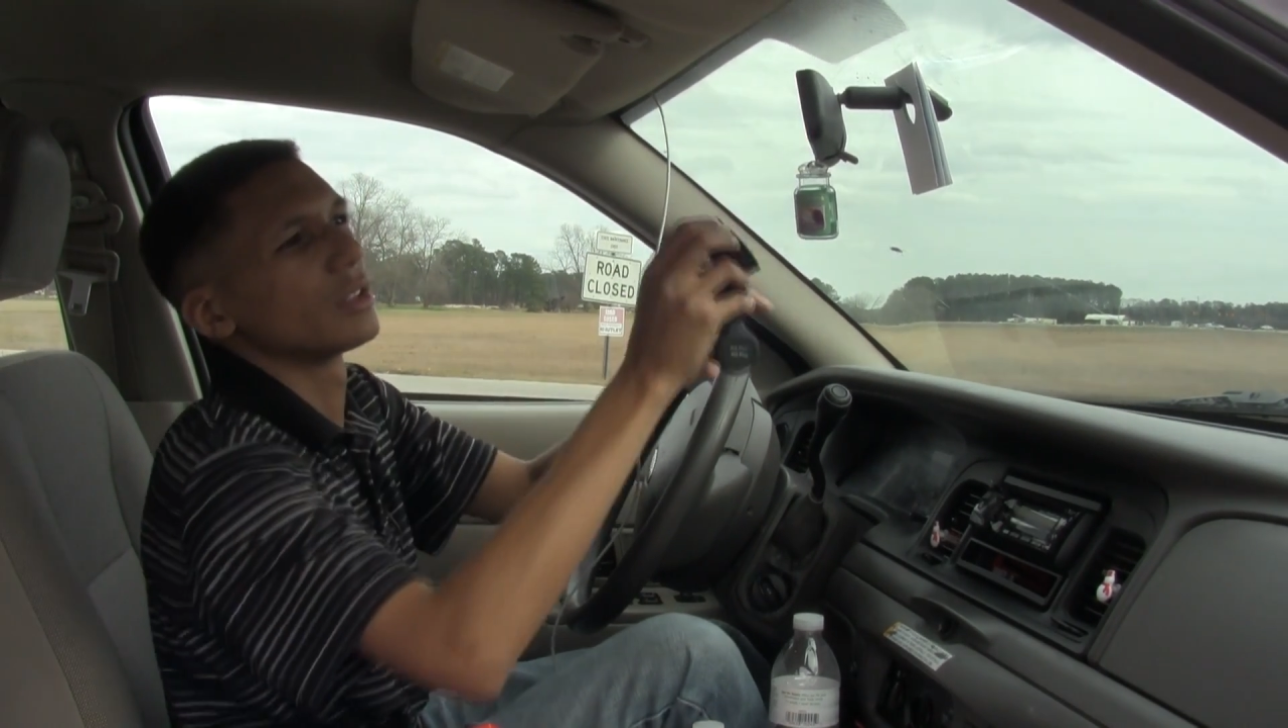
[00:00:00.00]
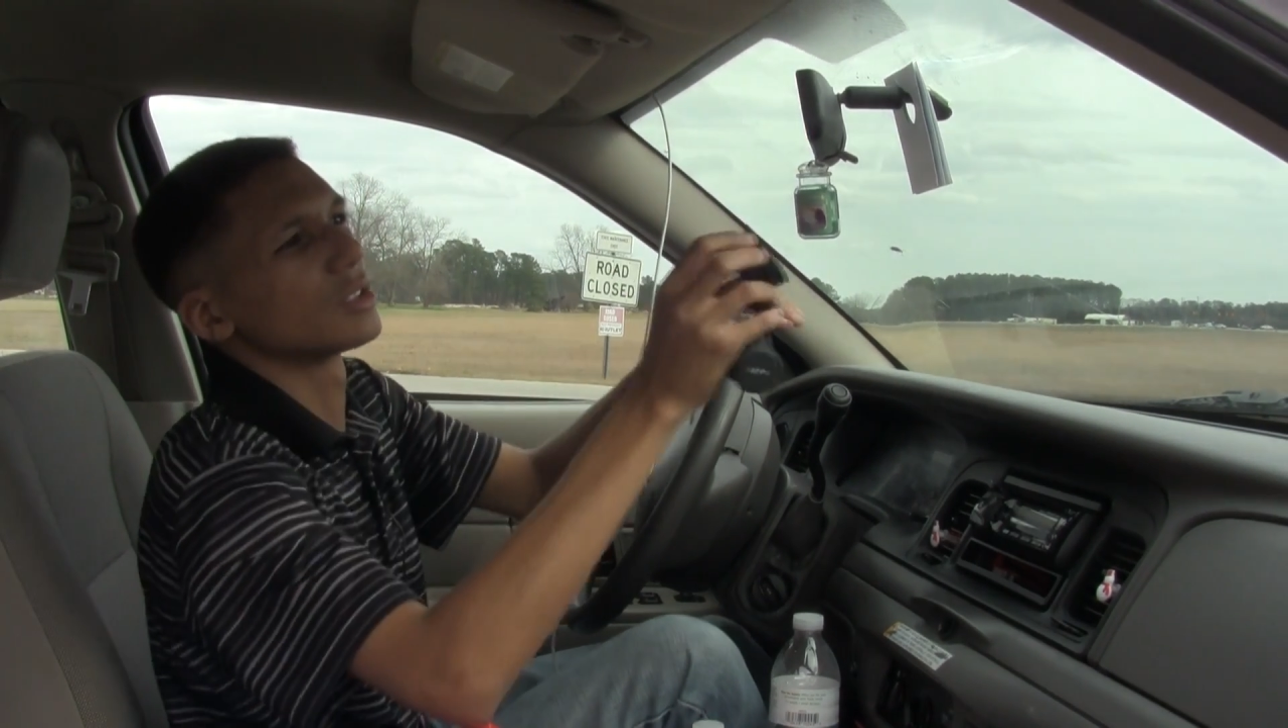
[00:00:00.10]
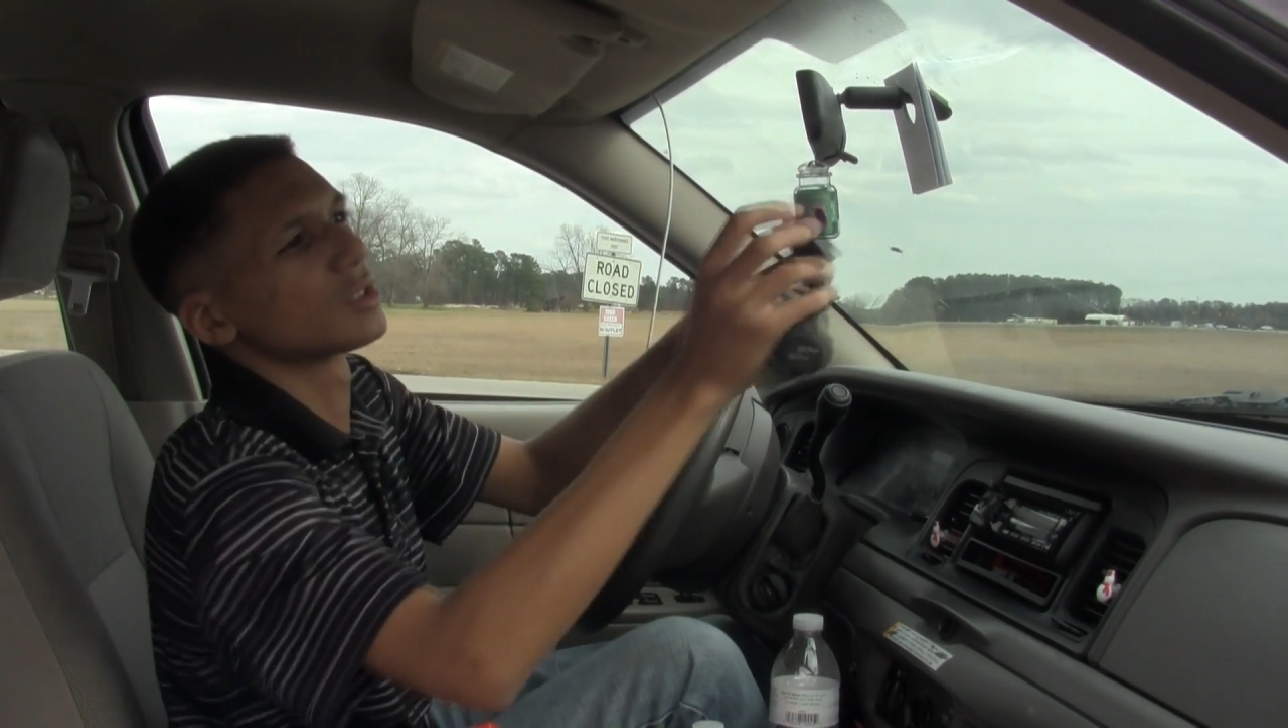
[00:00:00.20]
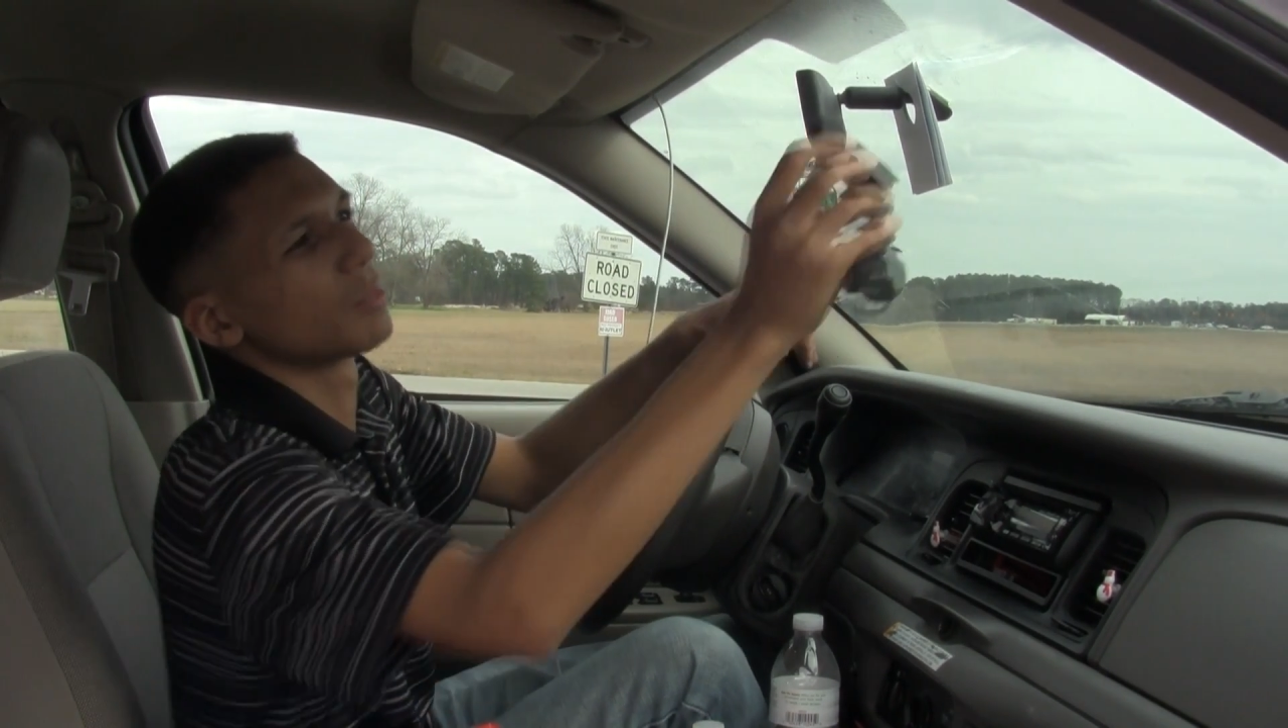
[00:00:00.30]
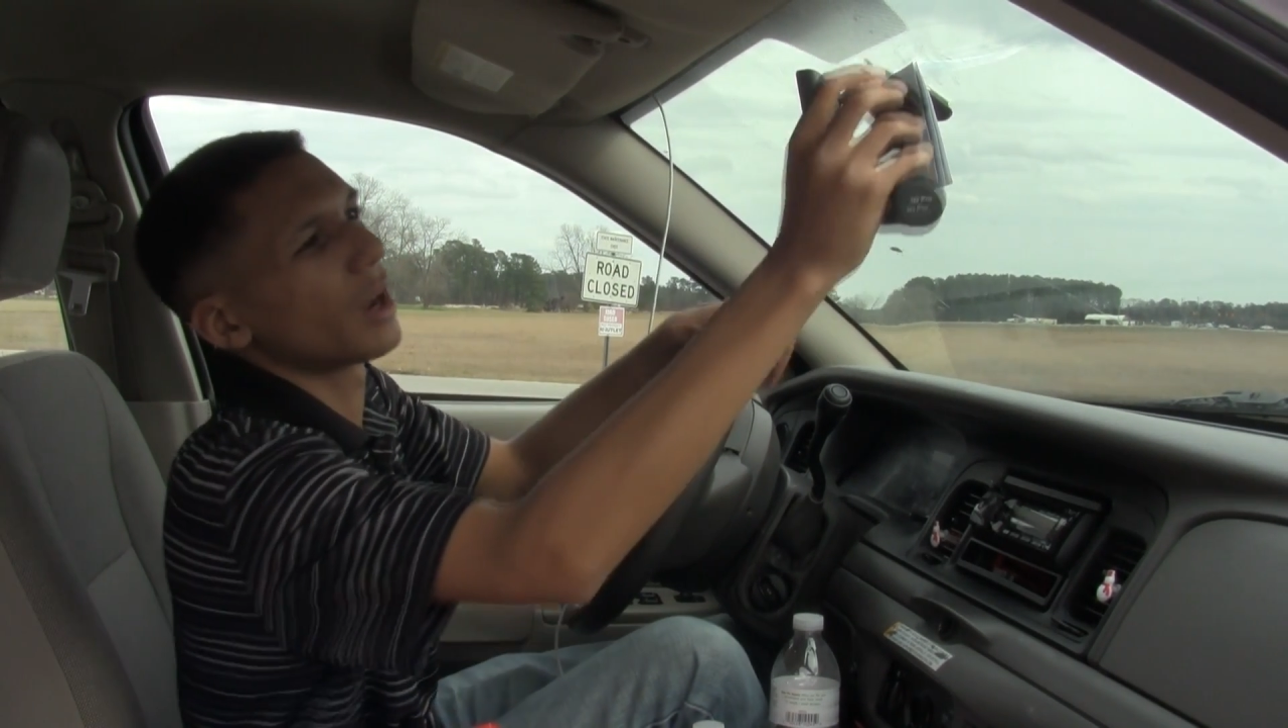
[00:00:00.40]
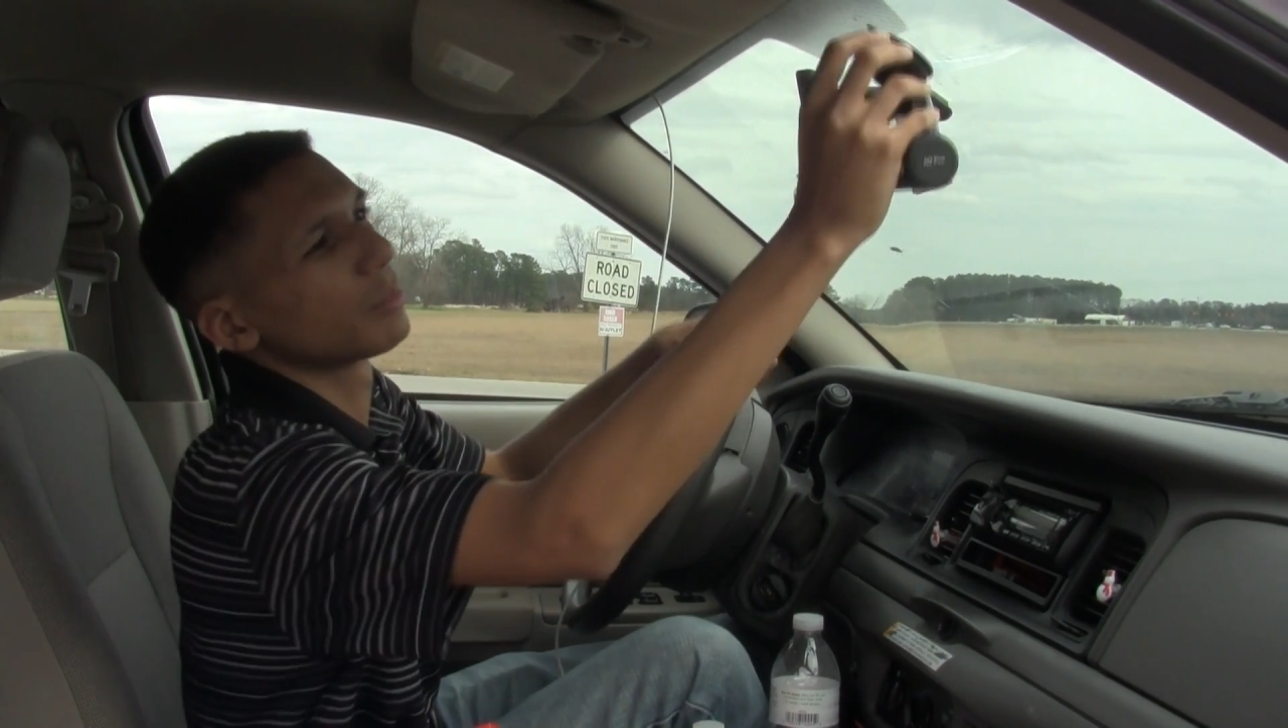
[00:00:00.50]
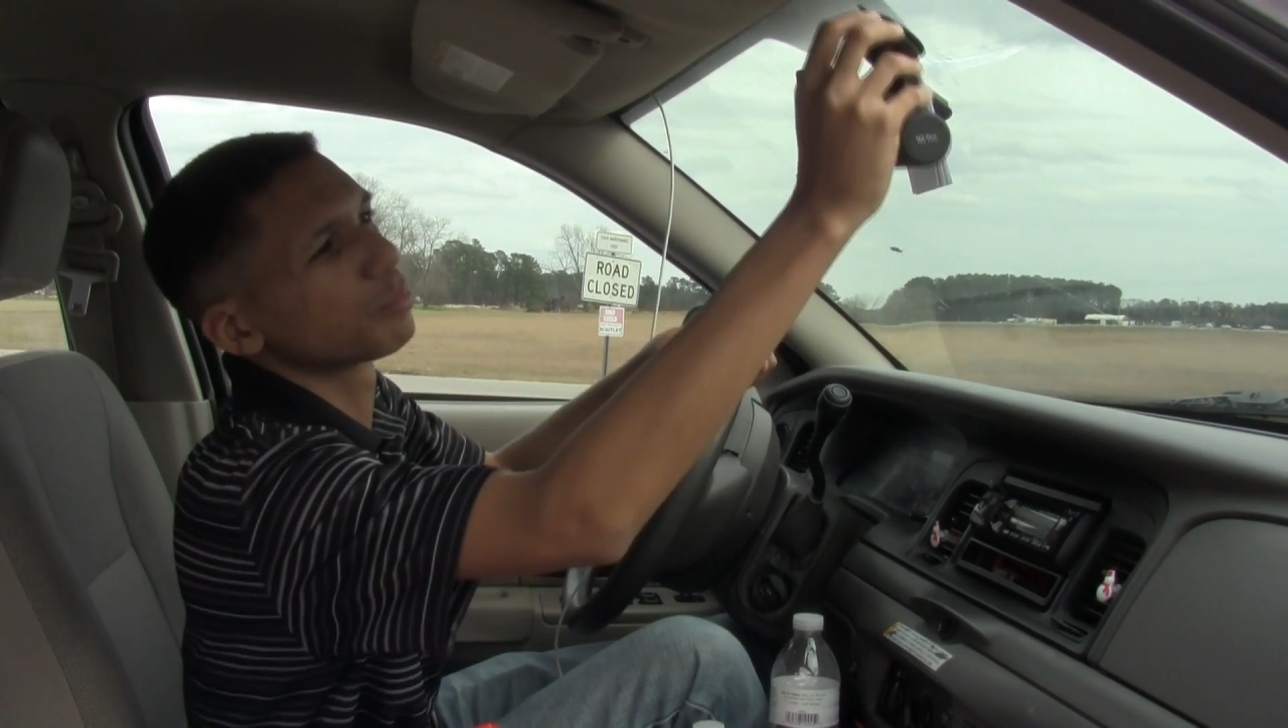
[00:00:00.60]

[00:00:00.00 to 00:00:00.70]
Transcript: a good spot.